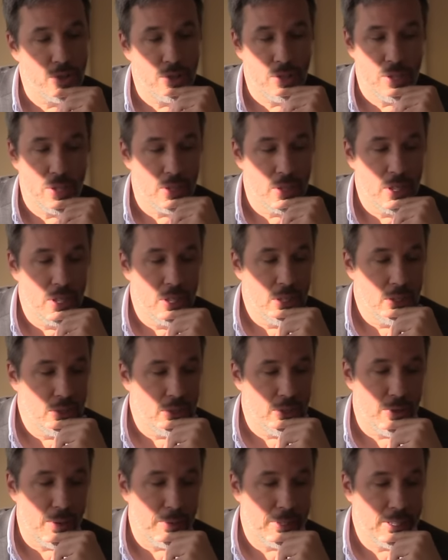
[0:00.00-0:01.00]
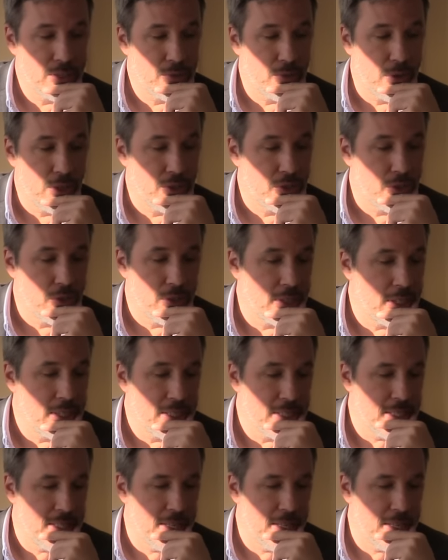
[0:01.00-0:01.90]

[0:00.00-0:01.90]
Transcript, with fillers: or dramatic structure, or things.